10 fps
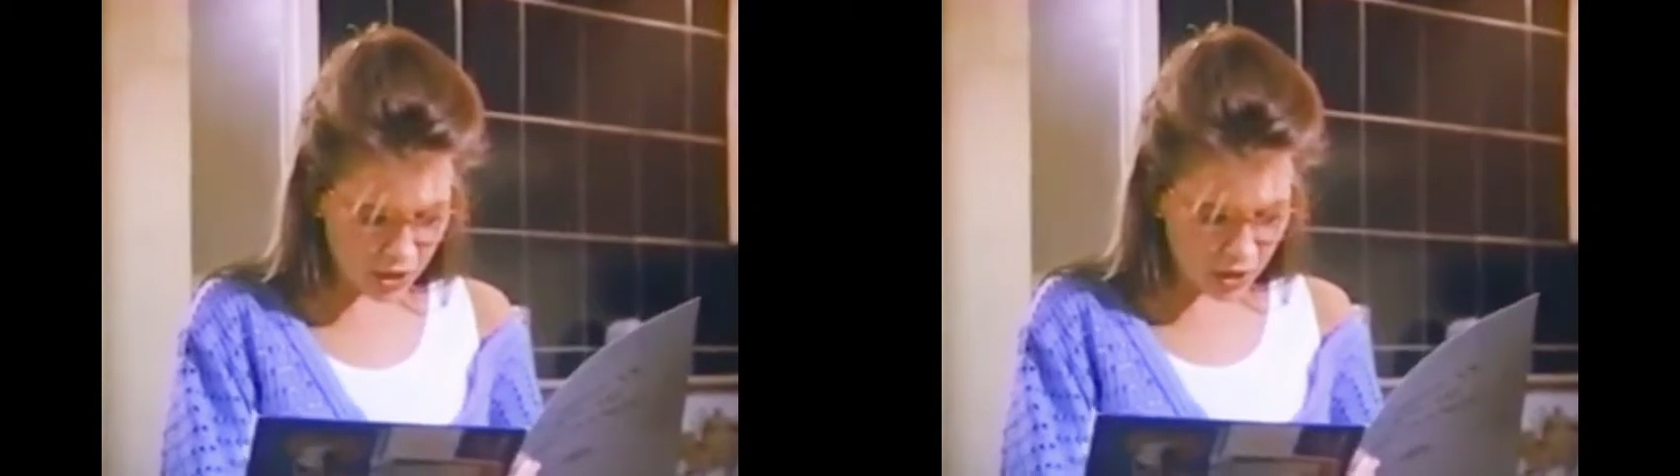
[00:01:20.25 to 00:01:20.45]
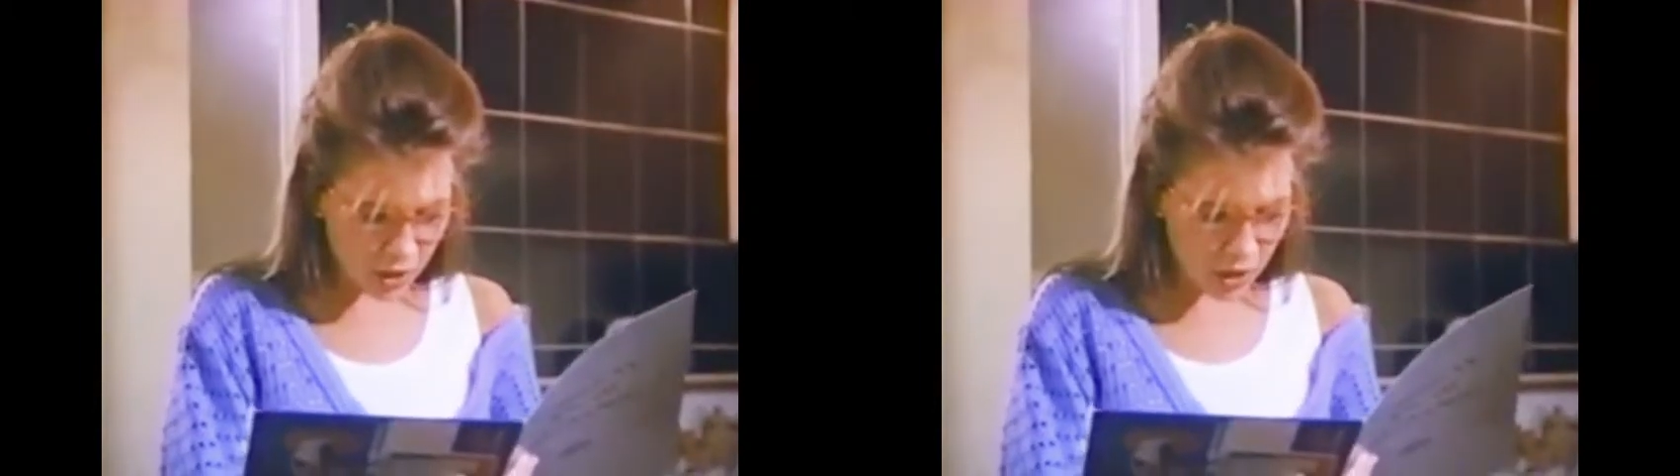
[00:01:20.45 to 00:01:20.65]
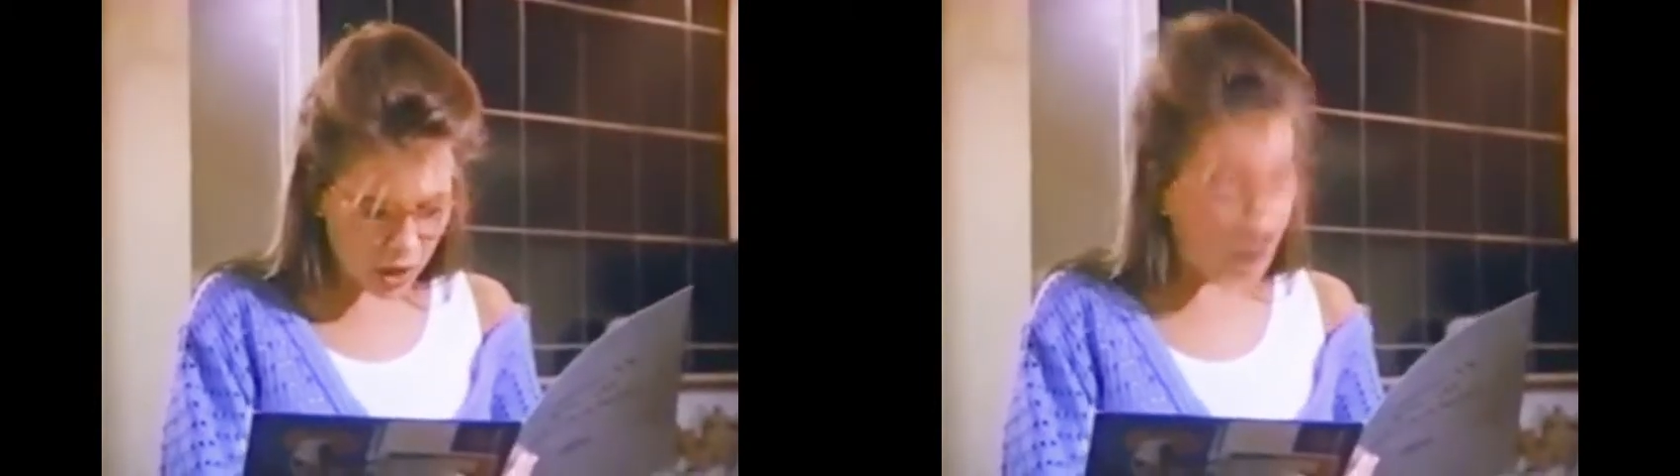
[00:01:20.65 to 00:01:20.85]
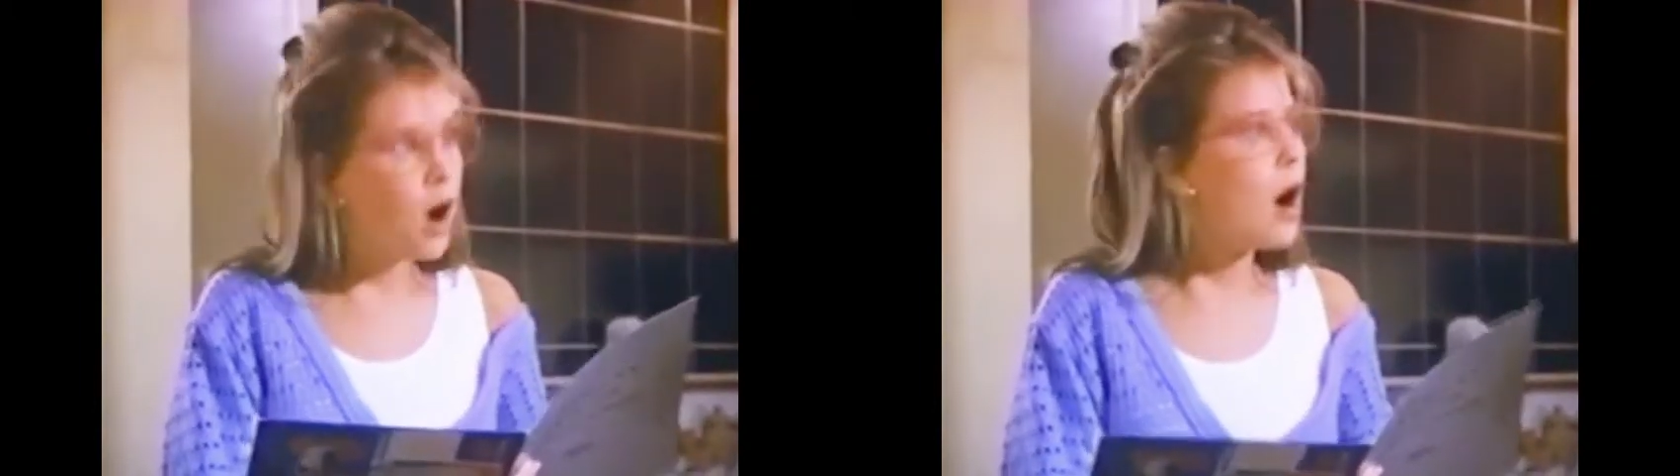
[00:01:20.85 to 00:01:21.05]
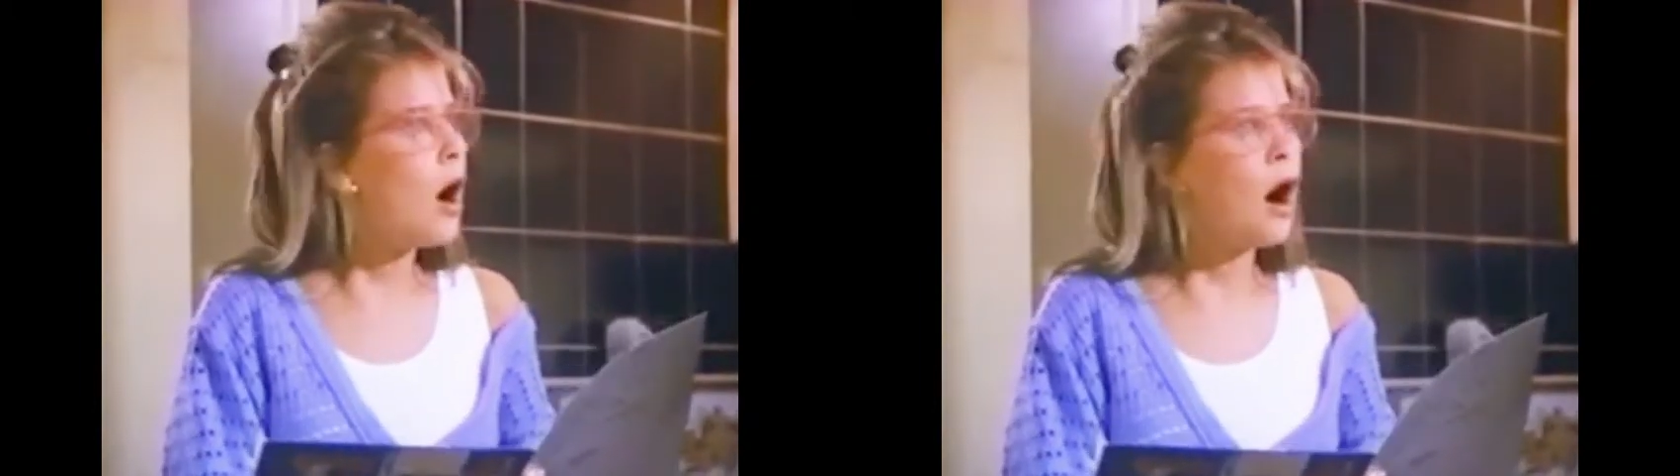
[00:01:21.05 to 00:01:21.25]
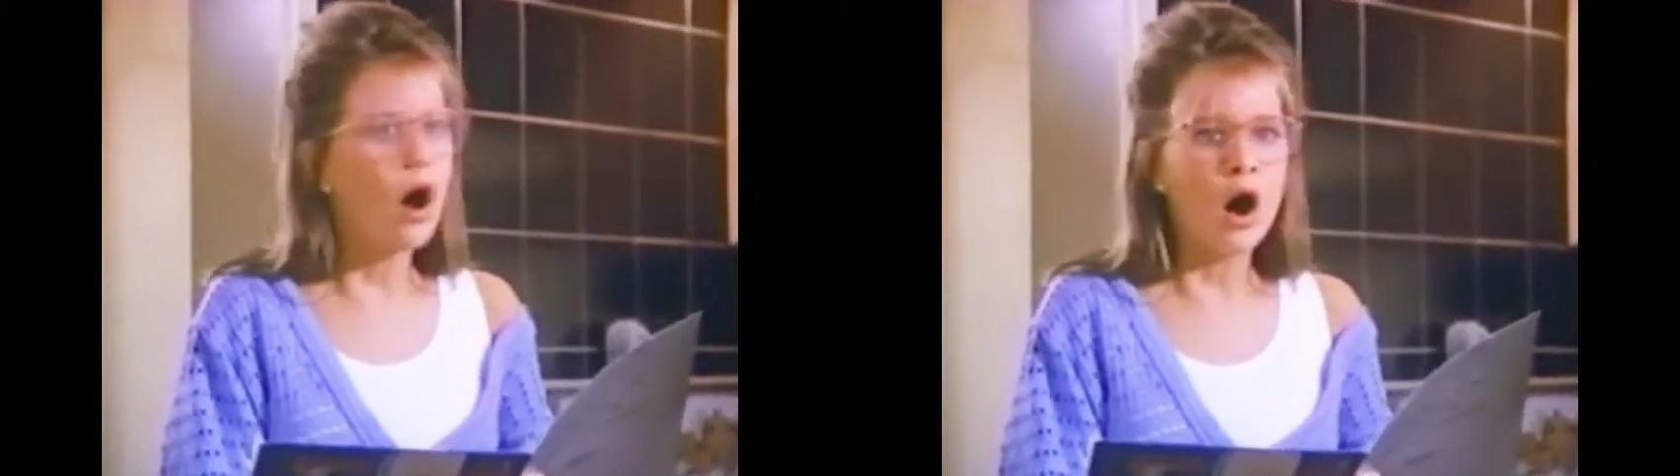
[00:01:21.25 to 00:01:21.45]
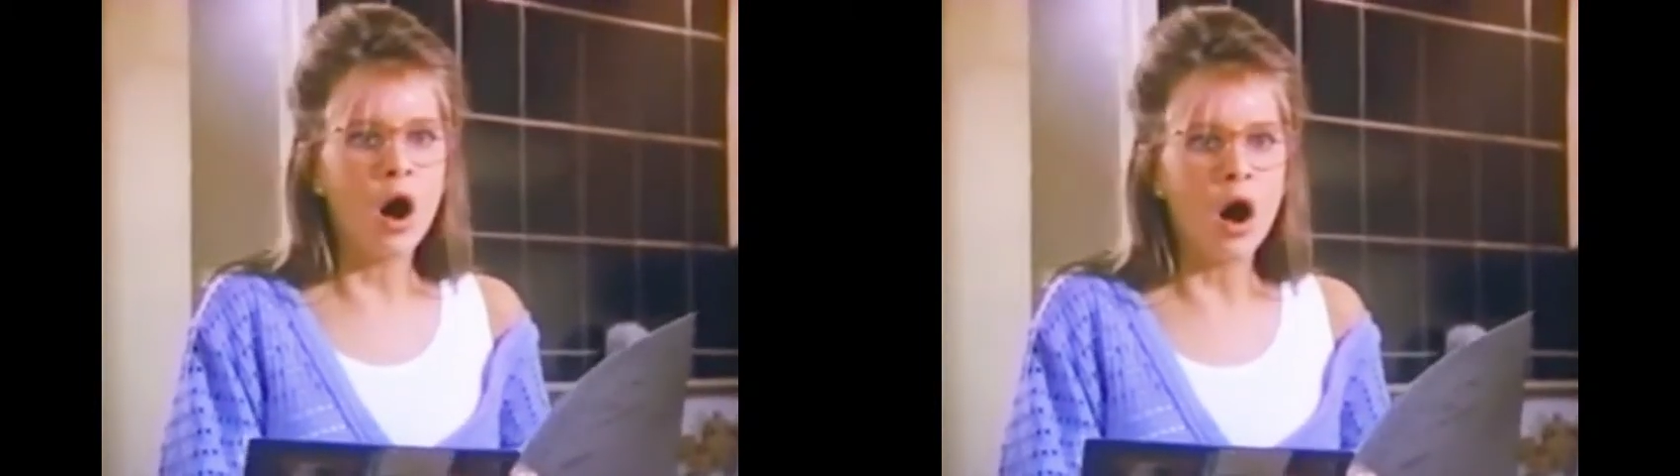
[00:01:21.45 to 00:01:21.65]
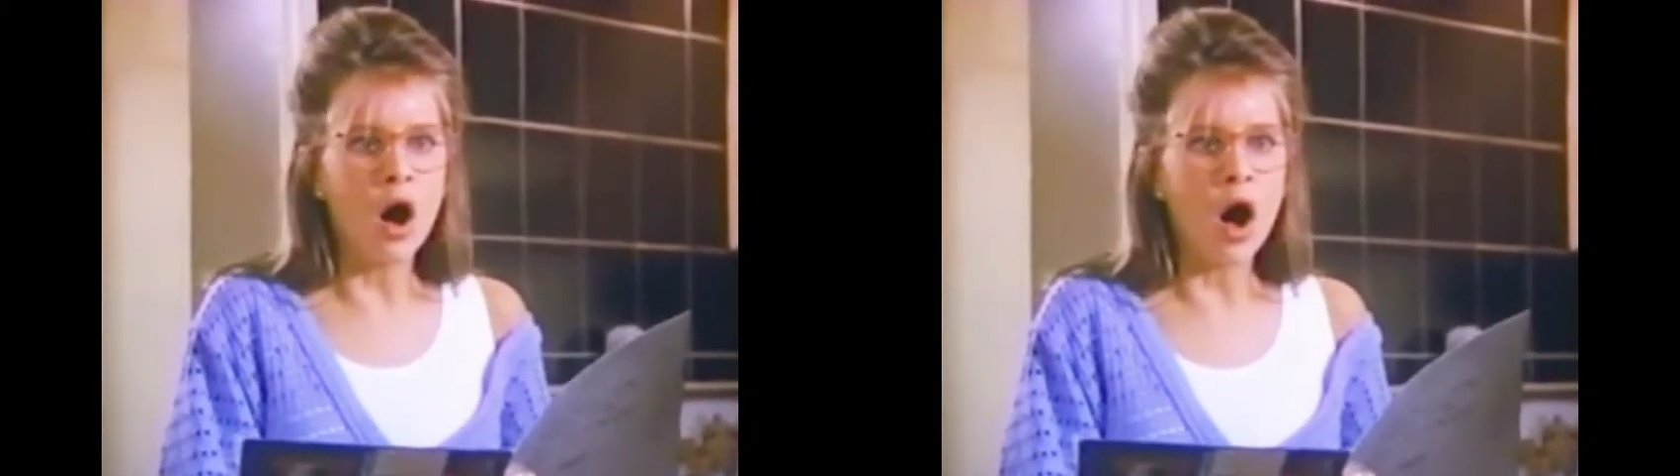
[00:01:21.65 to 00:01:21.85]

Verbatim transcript: Sunday? What Sunday?